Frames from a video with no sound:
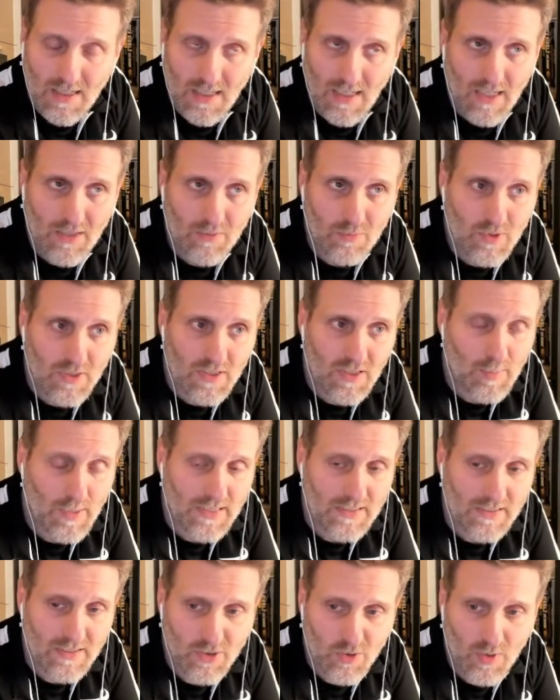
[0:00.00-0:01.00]
really
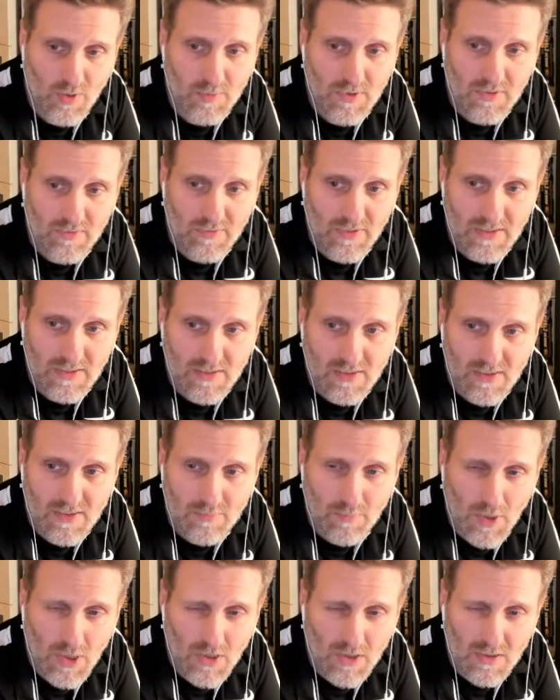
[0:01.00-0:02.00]
being descriptive in
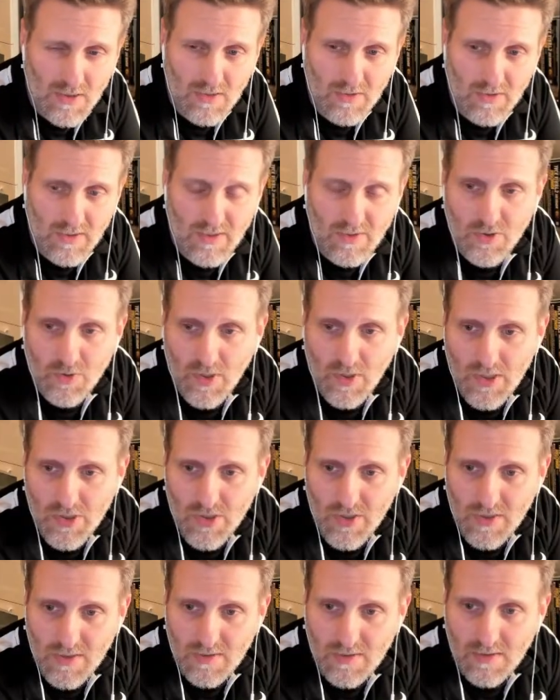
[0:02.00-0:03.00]
small little
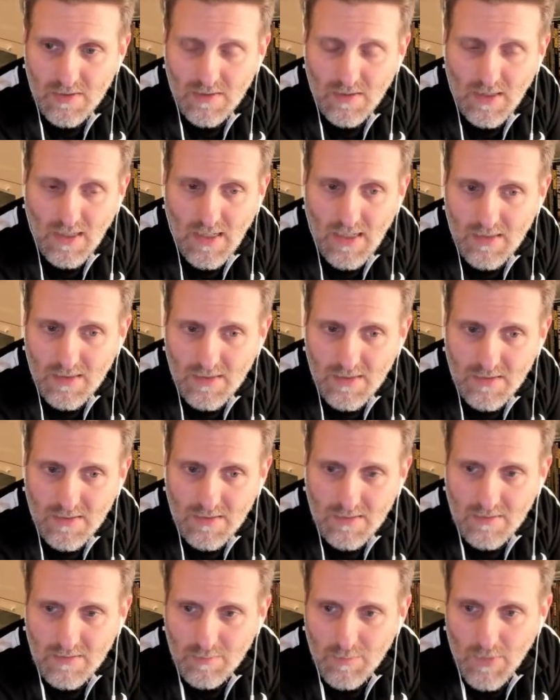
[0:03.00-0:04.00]
illustrations, a
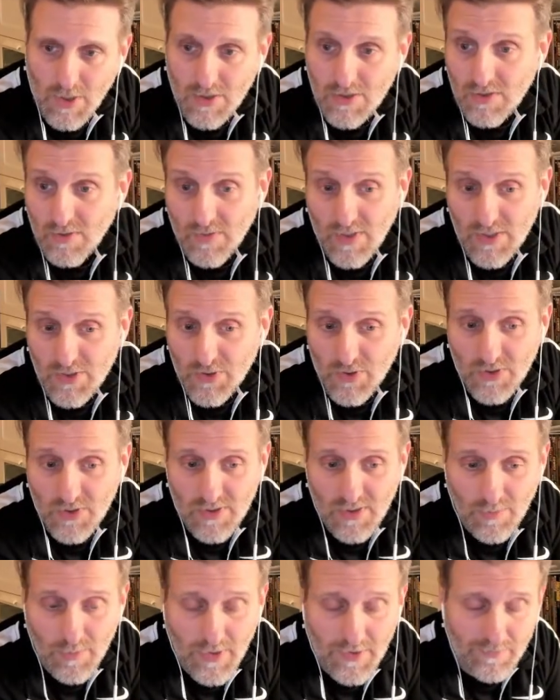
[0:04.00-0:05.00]
la Mark Silvestri or
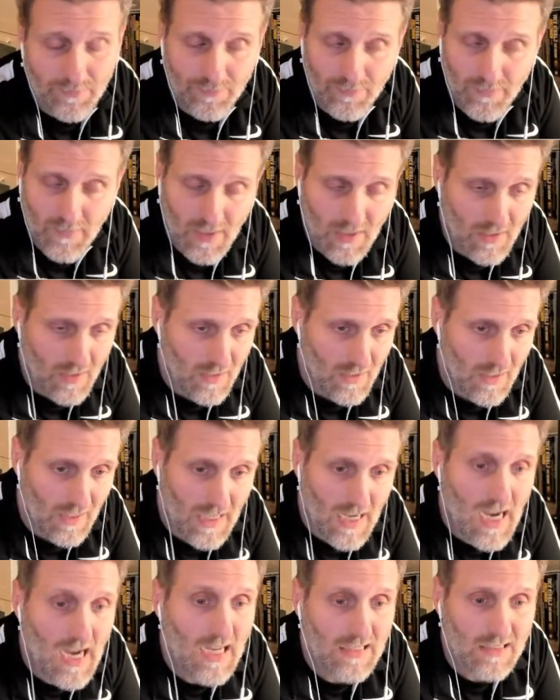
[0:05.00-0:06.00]
something,
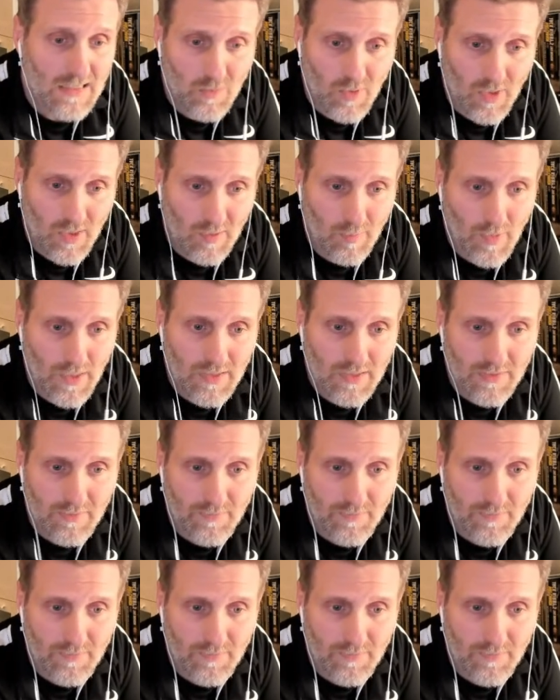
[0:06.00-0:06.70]
highly recommend it.